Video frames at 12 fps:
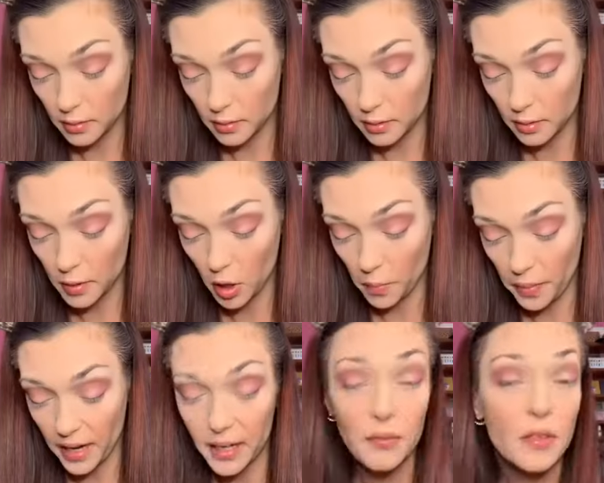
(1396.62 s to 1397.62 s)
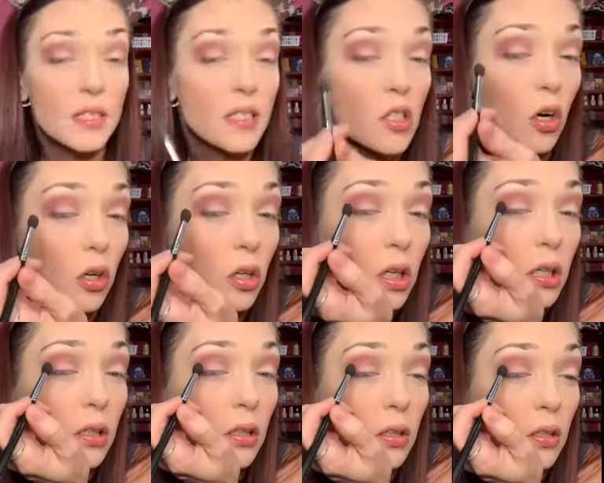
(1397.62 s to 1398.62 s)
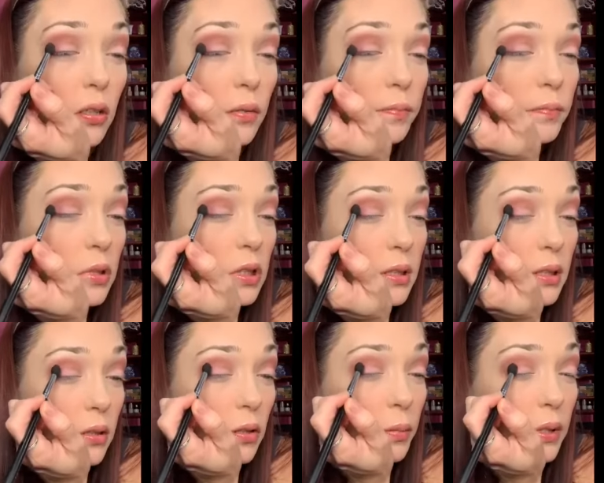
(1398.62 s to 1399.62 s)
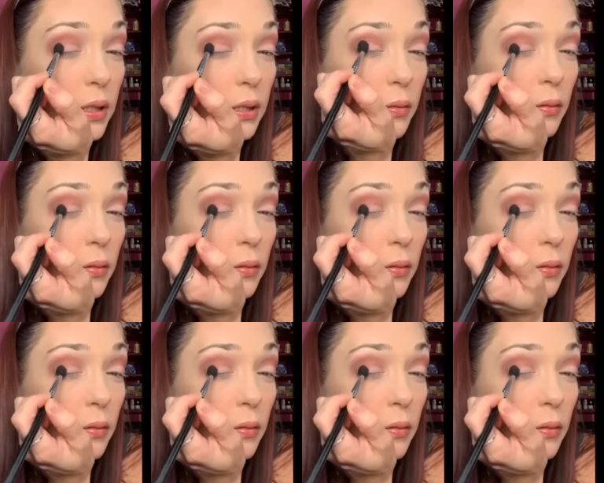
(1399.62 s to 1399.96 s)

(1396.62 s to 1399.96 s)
Let me go back into this dark color, just a little bit.